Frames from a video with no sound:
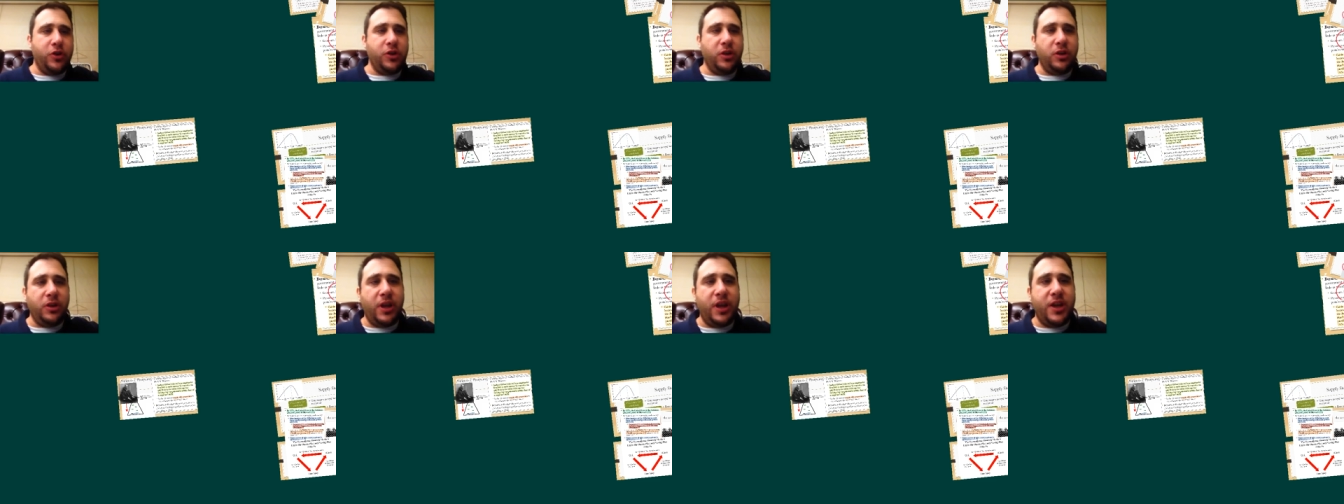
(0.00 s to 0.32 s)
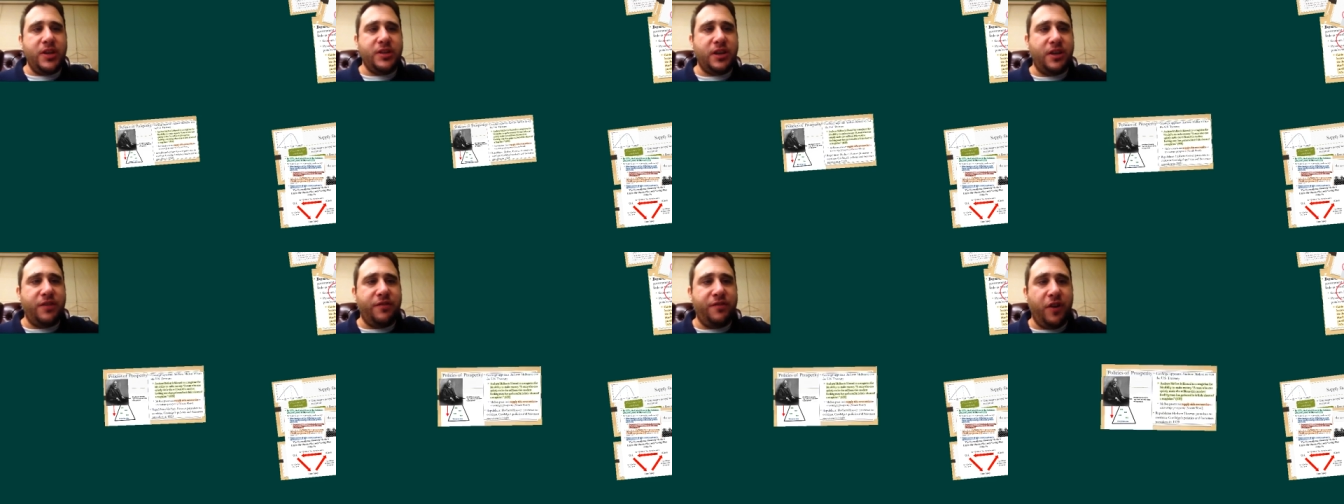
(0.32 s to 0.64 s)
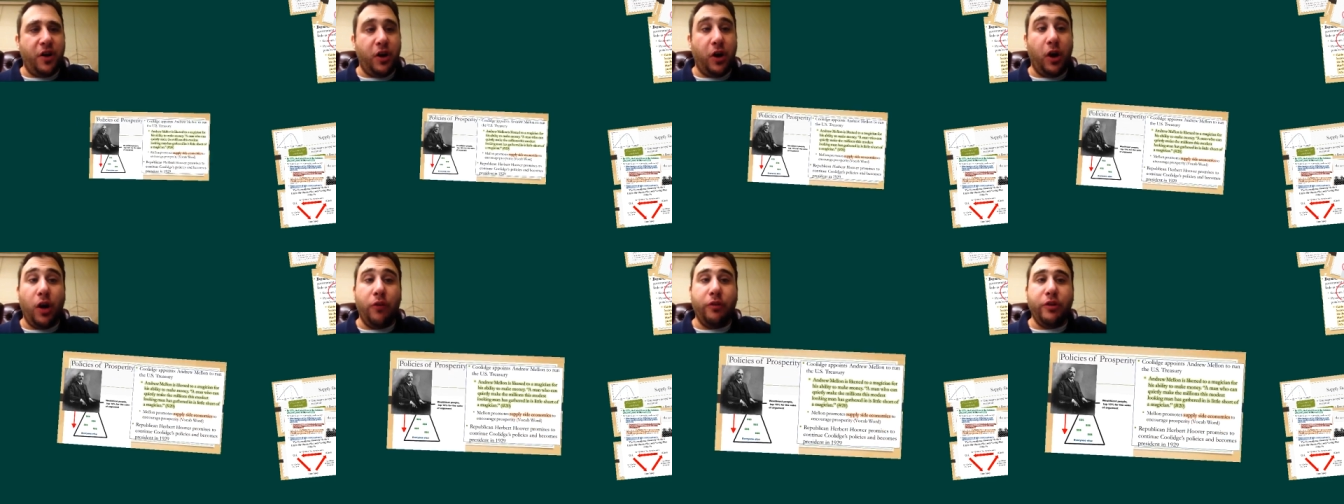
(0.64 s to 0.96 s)
to
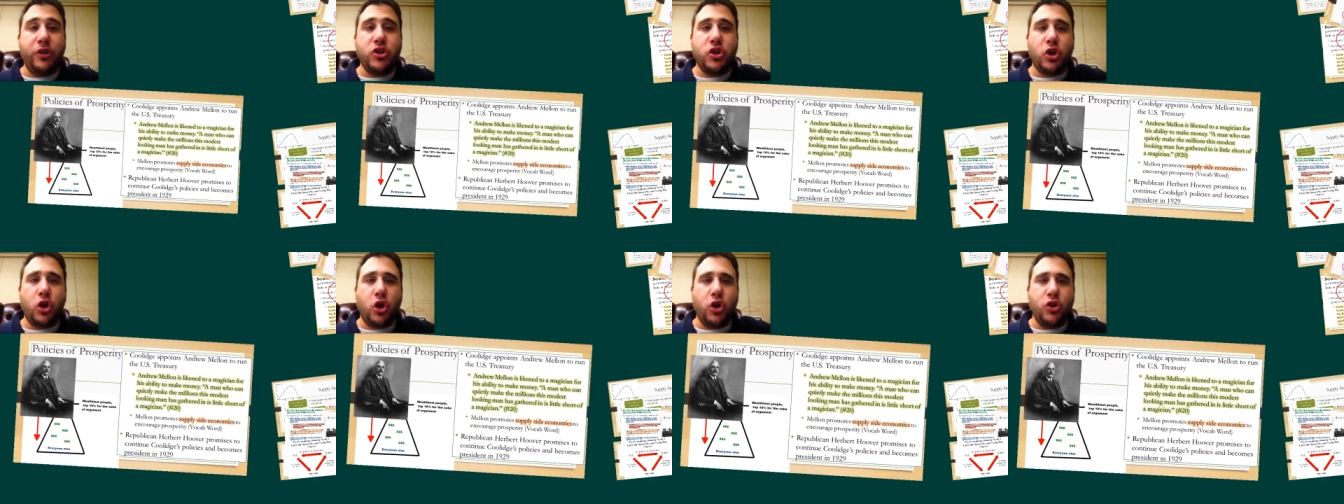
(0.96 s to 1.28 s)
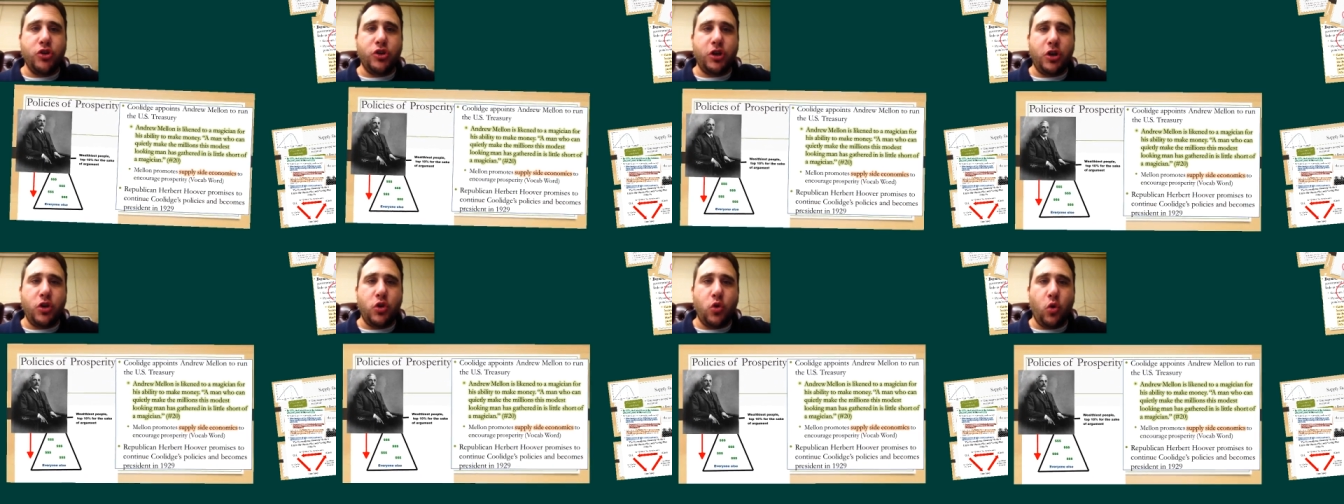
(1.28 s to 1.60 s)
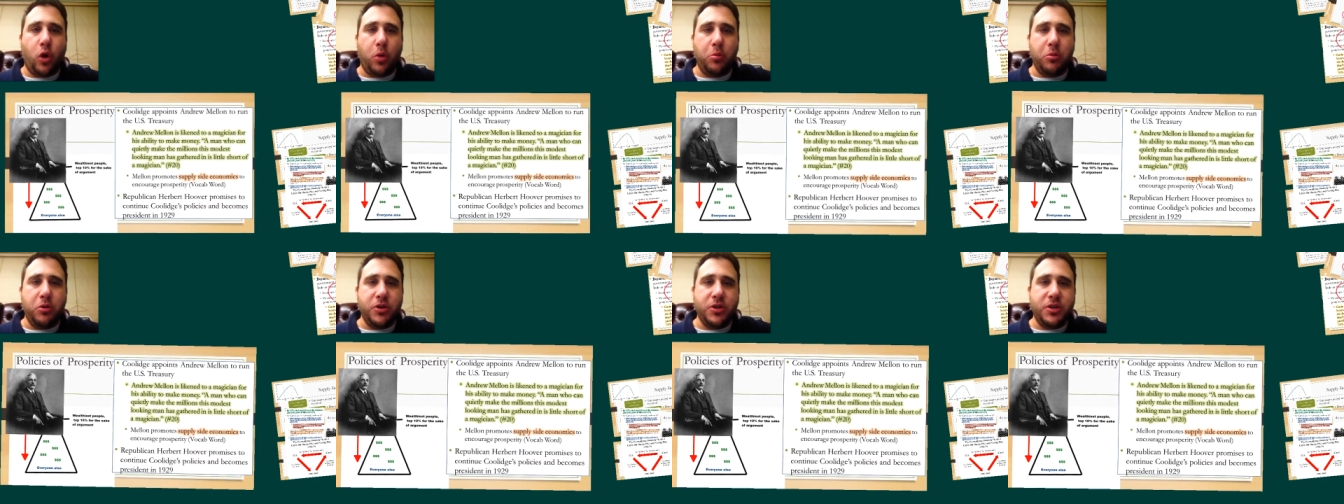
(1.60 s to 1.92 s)
laissez-faire, a return to
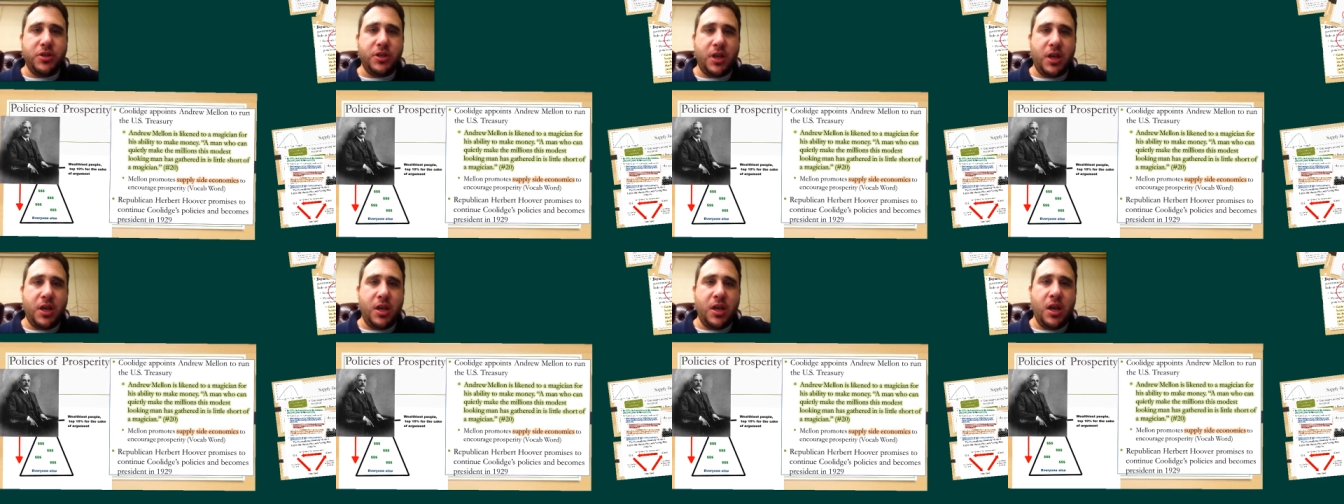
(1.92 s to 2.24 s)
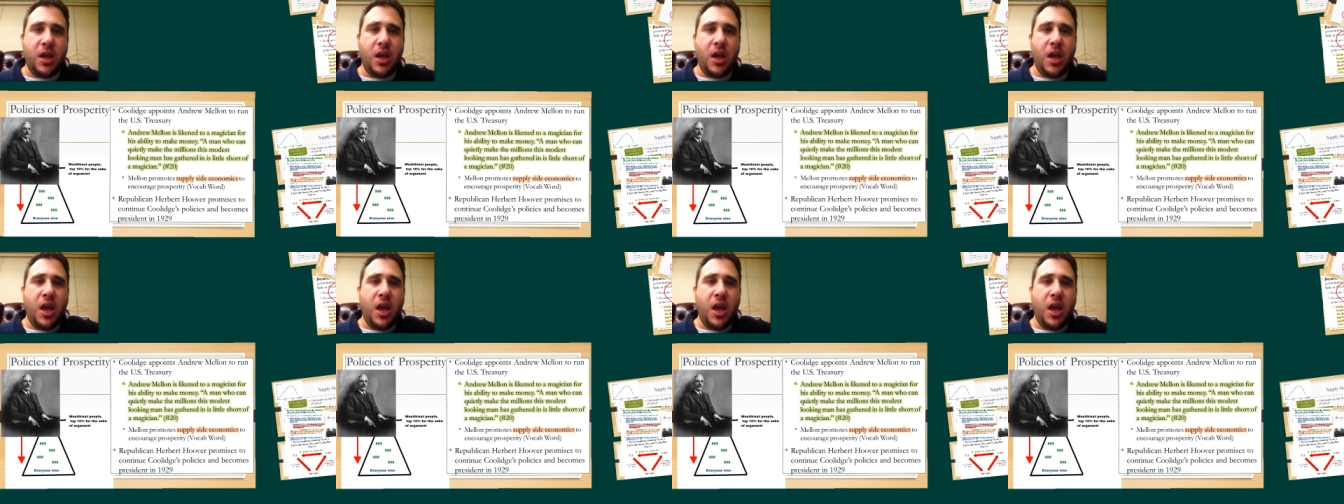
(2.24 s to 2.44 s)
normalcy?